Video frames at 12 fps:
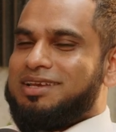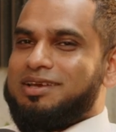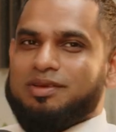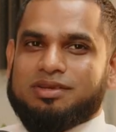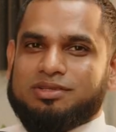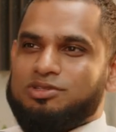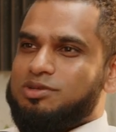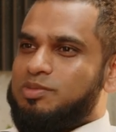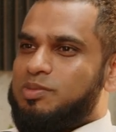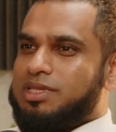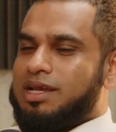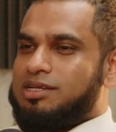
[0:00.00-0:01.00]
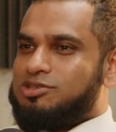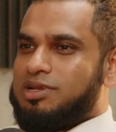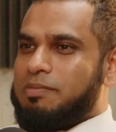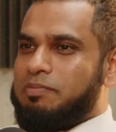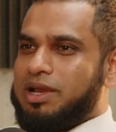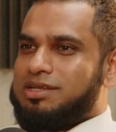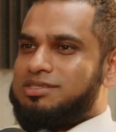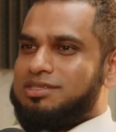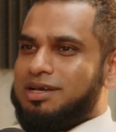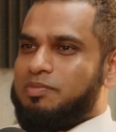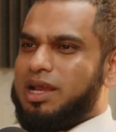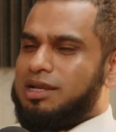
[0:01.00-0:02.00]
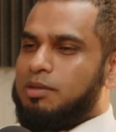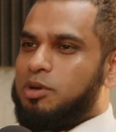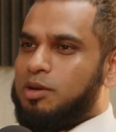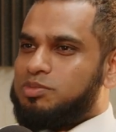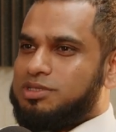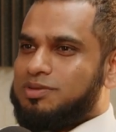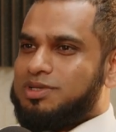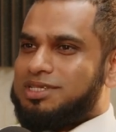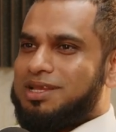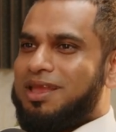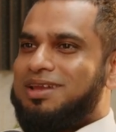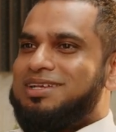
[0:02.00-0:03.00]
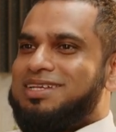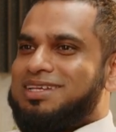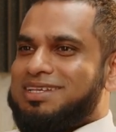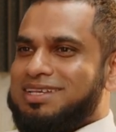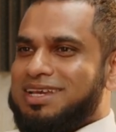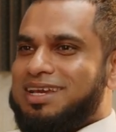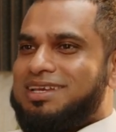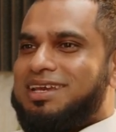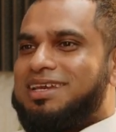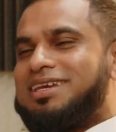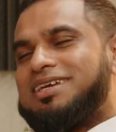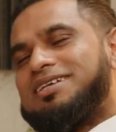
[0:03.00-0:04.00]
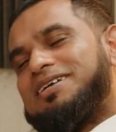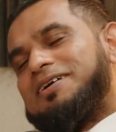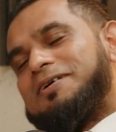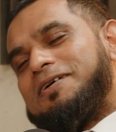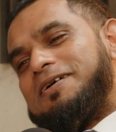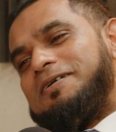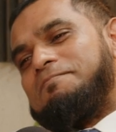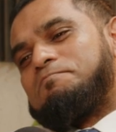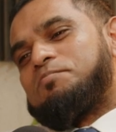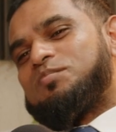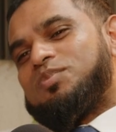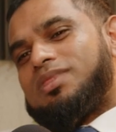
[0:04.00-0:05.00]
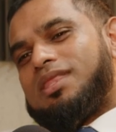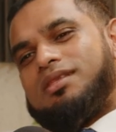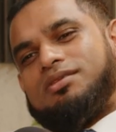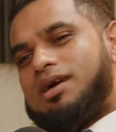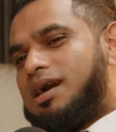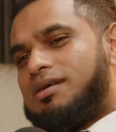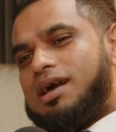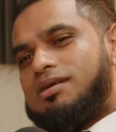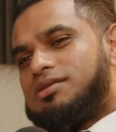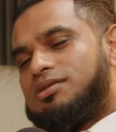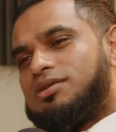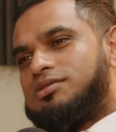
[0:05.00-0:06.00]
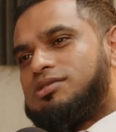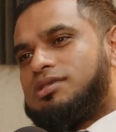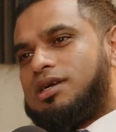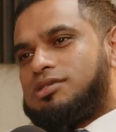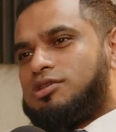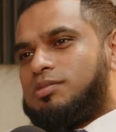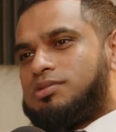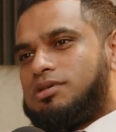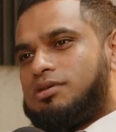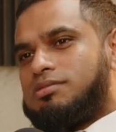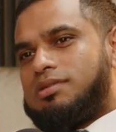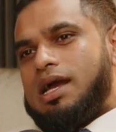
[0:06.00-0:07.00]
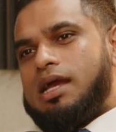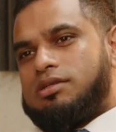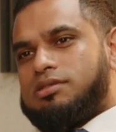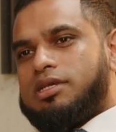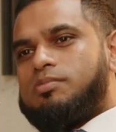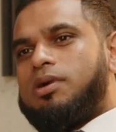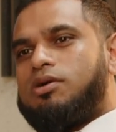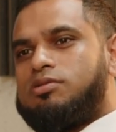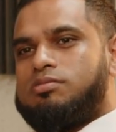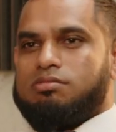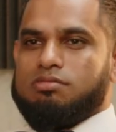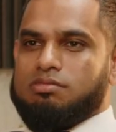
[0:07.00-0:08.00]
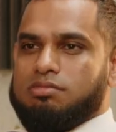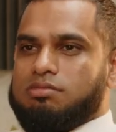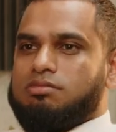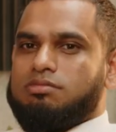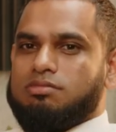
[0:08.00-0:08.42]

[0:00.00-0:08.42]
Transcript: yeah, do you remember that drink Panda? Panda you get Pops, a lot for a pound. It? Yeah, it was yeah, Panda, yeah, yeah, yeah. Um, gold bars. So I, I couldn't go to tuck shop, so I had to take my own